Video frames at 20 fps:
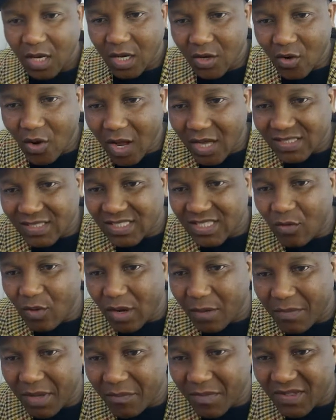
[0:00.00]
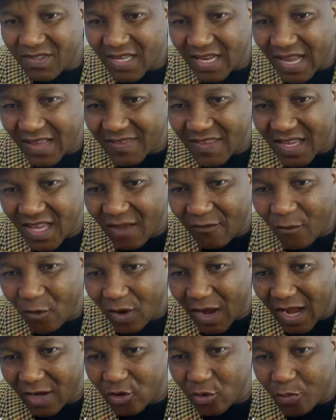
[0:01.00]
You know, I see what I made mistake. I think I
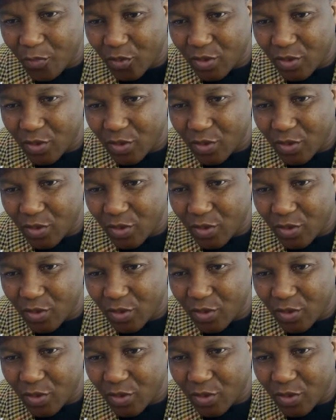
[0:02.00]
forgot